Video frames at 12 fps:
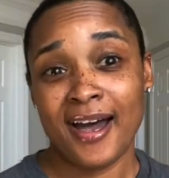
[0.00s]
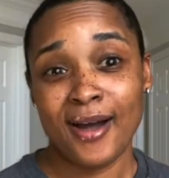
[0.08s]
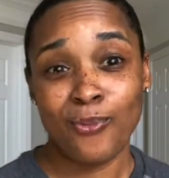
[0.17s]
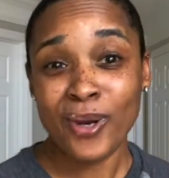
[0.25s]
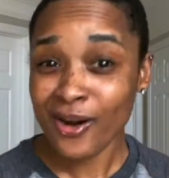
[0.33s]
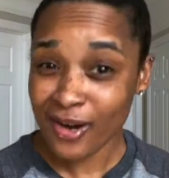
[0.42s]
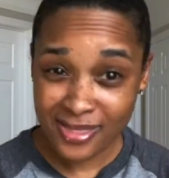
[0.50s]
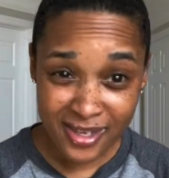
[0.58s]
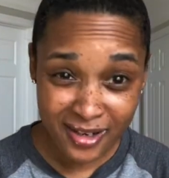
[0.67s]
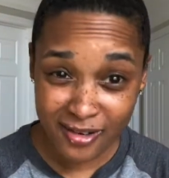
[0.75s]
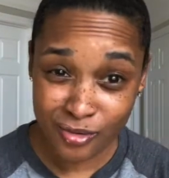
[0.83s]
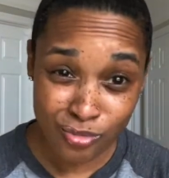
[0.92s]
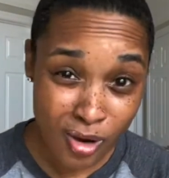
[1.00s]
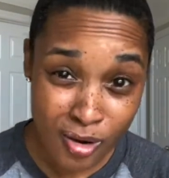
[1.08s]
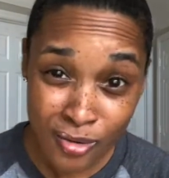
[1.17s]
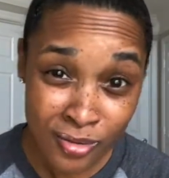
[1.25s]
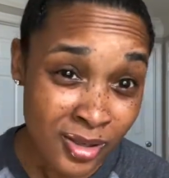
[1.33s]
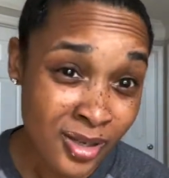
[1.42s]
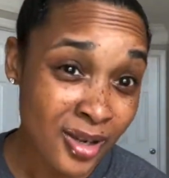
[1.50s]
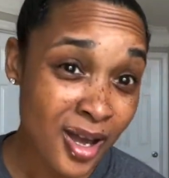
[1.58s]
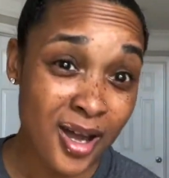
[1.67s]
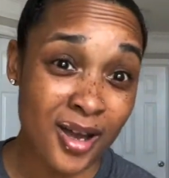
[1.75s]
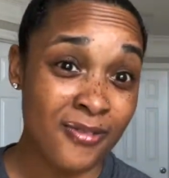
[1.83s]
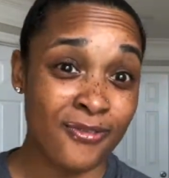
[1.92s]
We are at the end of the road
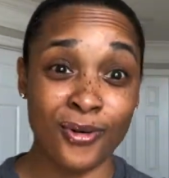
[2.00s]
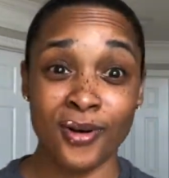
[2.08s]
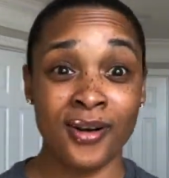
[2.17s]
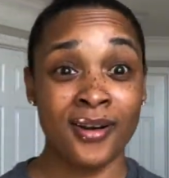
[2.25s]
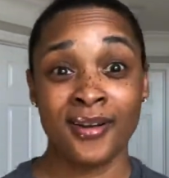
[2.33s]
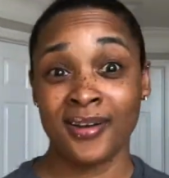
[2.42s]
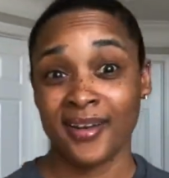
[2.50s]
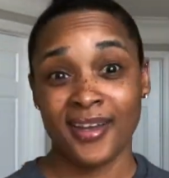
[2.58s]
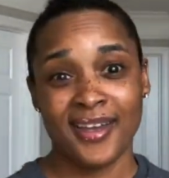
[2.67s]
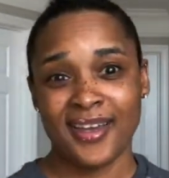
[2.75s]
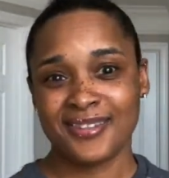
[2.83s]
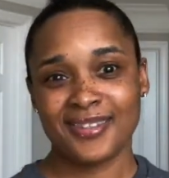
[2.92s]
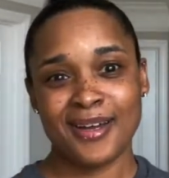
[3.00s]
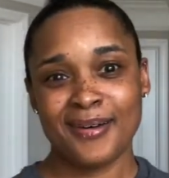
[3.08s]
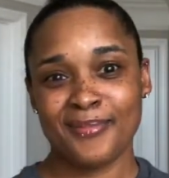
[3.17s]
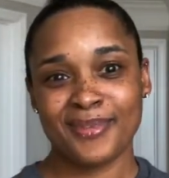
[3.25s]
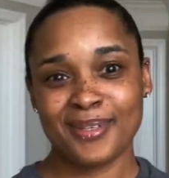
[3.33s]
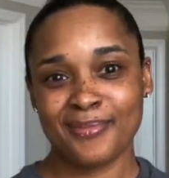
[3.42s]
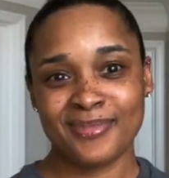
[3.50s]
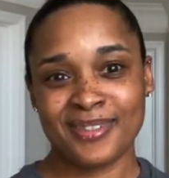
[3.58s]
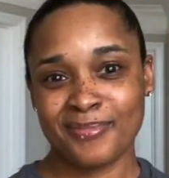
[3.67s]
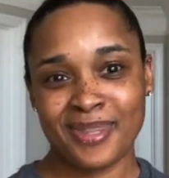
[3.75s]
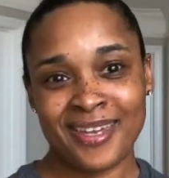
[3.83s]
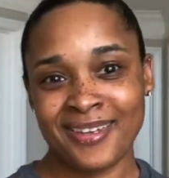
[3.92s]
for some
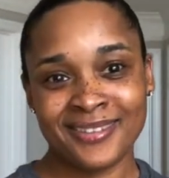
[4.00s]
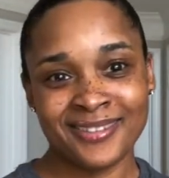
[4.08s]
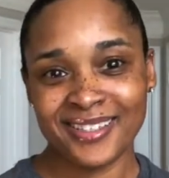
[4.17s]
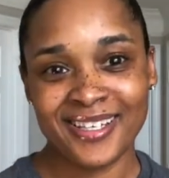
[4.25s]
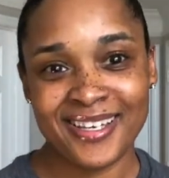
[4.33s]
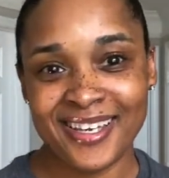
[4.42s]
things in